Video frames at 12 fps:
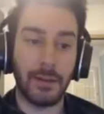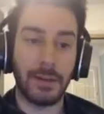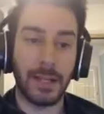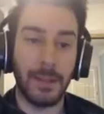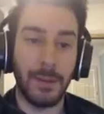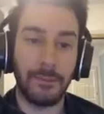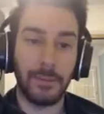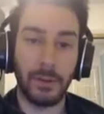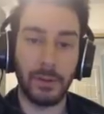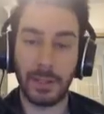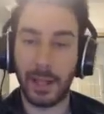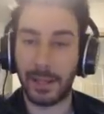debuffer
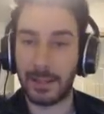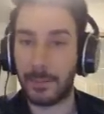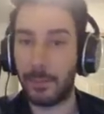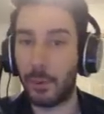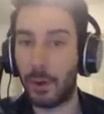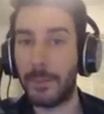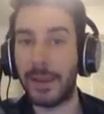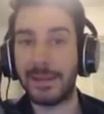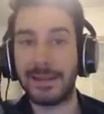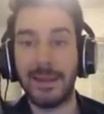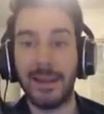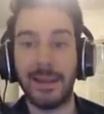who's like a
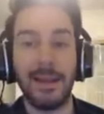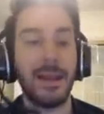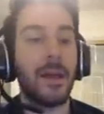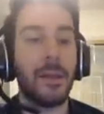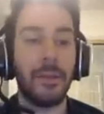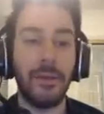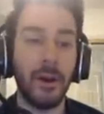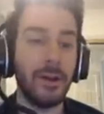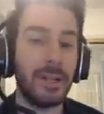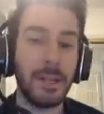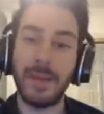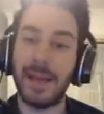support-based kit. Her
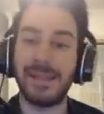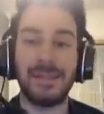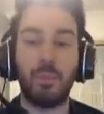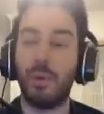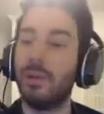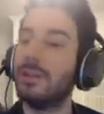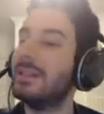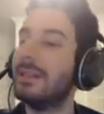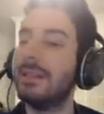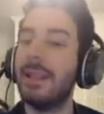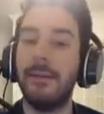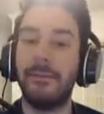DPS will
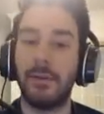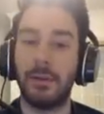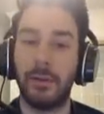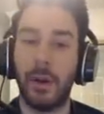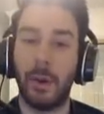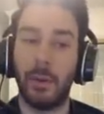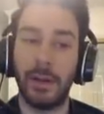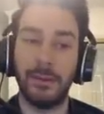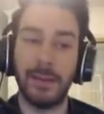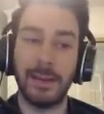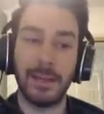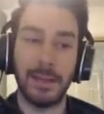never lower
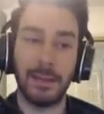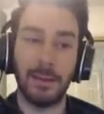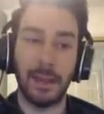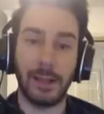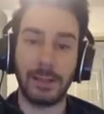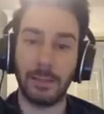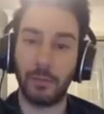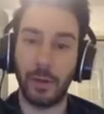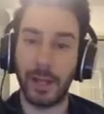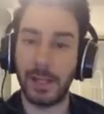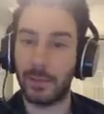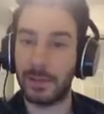unless they do like some
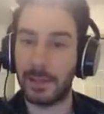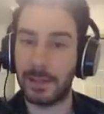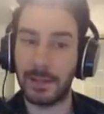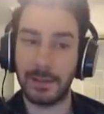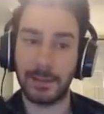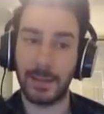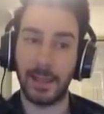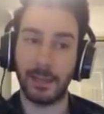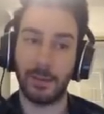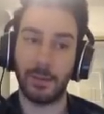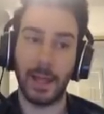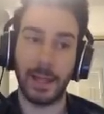range resistance thing,
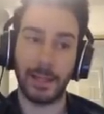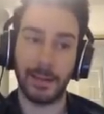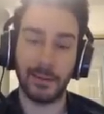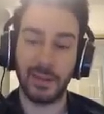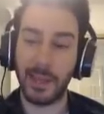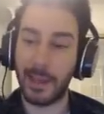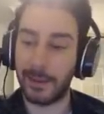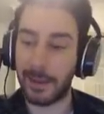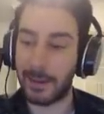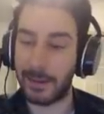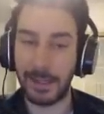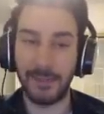or like you can't
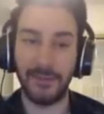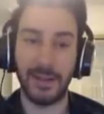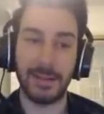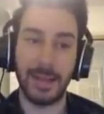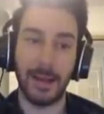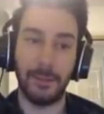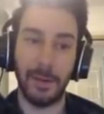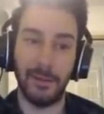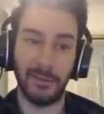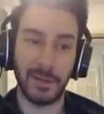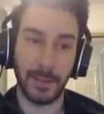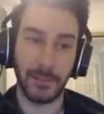get a defense down
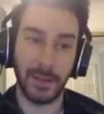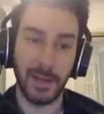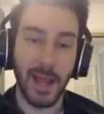buff or something.